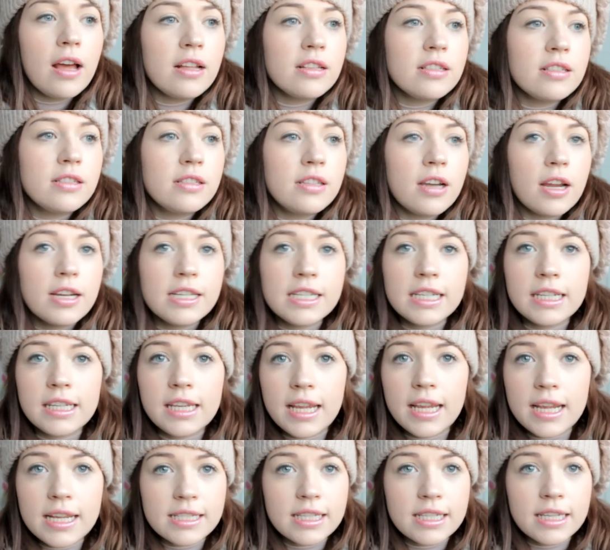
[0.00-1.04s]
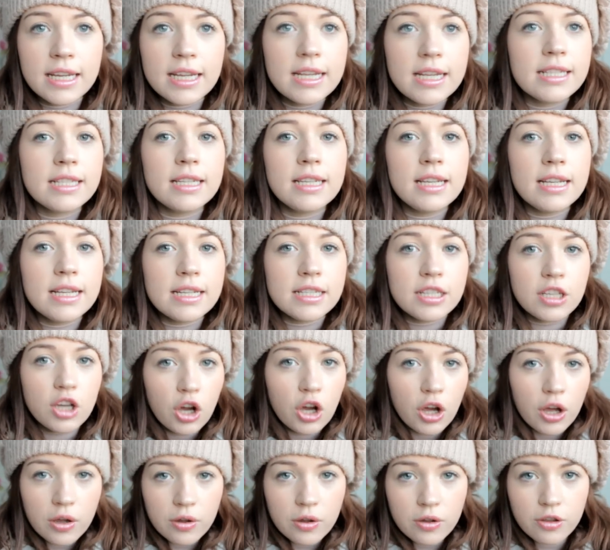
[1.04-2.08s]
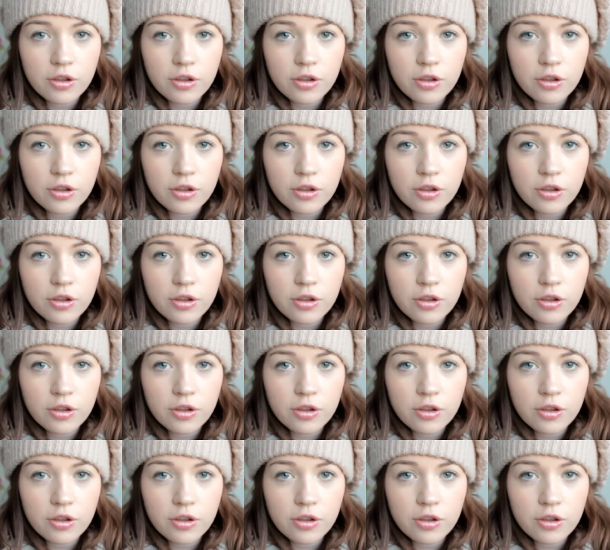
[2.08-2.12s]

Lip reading: studied years and years and years ago.